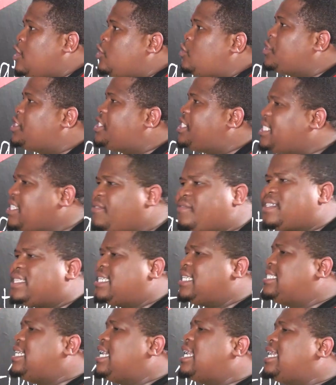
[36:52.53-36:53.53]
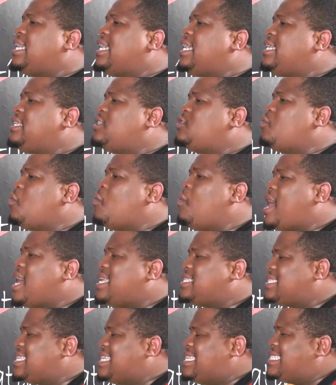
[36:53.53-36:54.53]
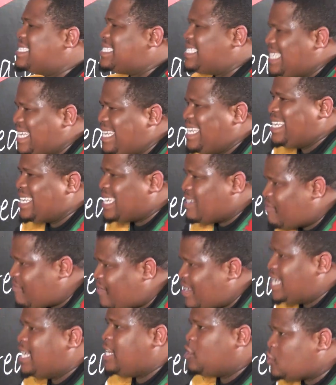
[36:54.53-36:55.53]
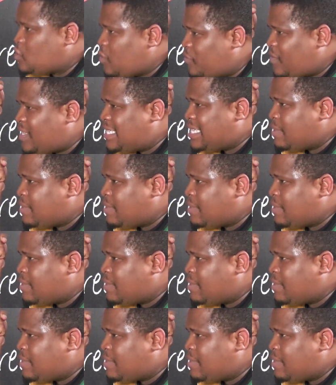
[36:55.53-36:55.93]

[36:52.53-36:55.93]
to shift the terrain towards instilling the values of